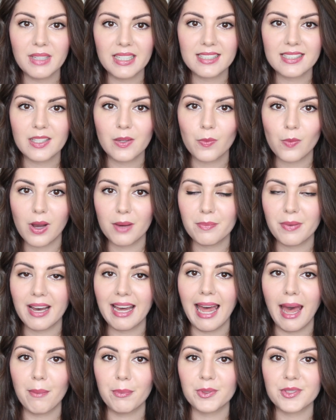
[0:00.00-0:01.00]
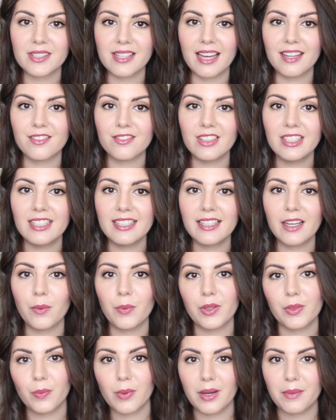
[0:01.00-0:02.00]
mixing one part apple cider vinegar
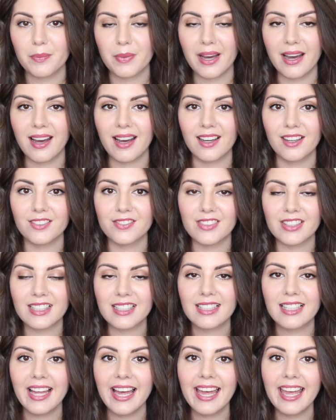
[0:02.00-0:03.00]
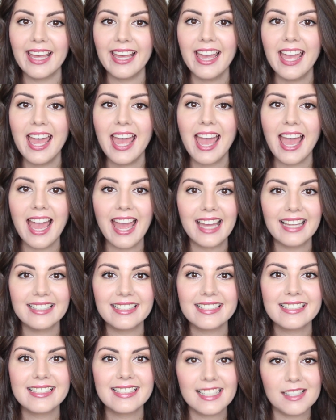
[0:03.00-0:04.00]
with one part of the clay,
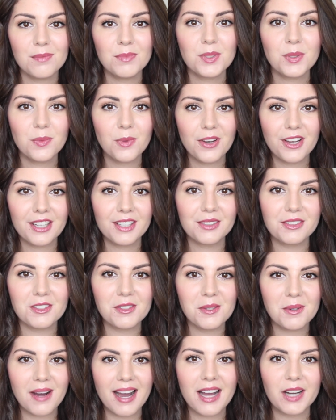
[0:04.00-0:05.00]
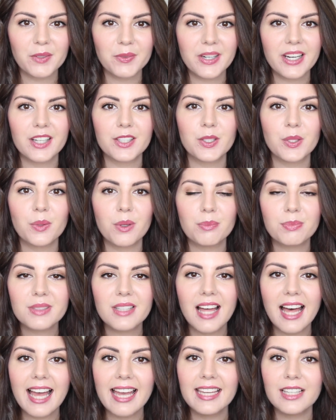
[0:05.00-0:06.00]
and it seemed to work quite well. You
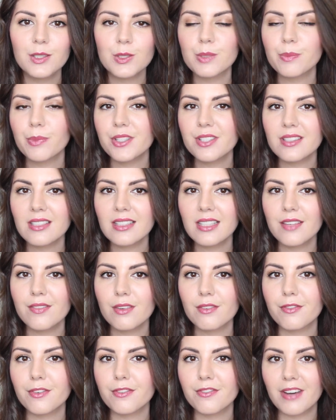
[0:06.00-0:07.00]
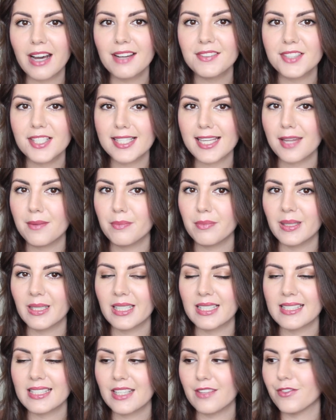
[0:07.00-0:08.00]
apply it, you're supposed to leave it for 5 to 10
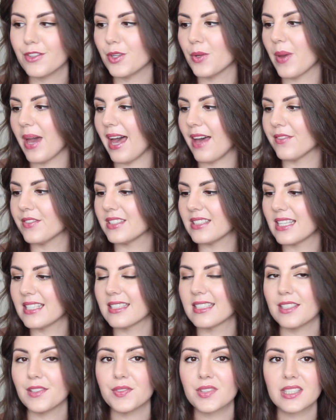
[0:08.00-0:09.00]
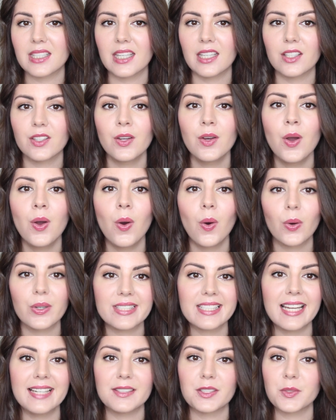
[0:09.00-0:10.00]
minutes if you have sensitive skin, or
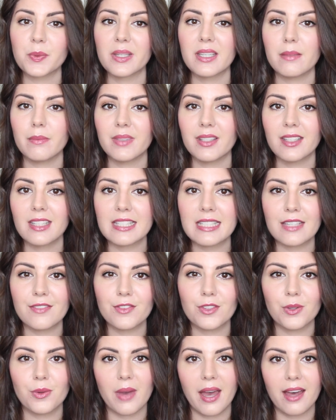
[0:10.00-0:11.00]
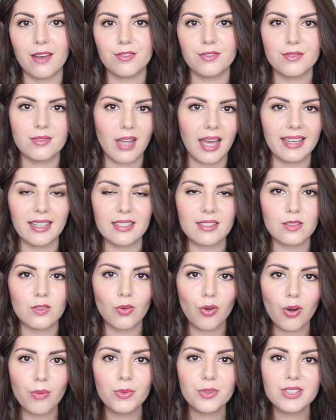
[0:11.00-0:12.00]
10 to 20 minutes if you have, I guess,
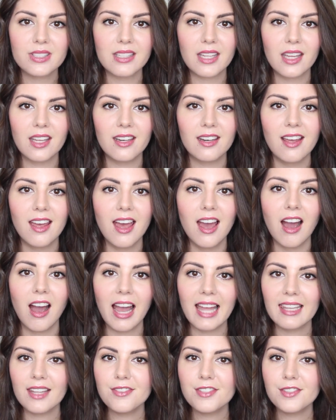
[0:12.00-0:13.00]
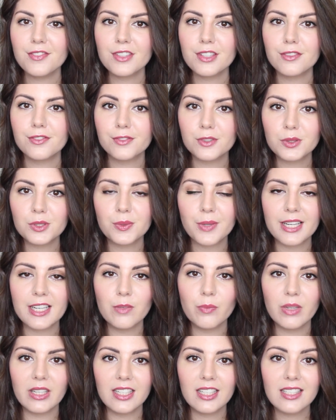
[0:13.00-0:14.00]
normal skin. I left it for the full
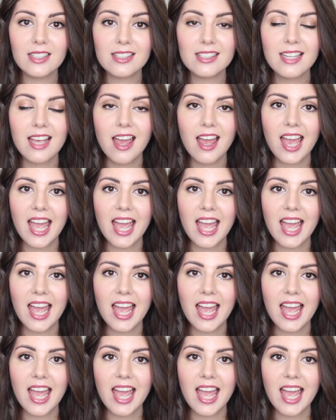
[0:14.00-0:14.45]
20 minutes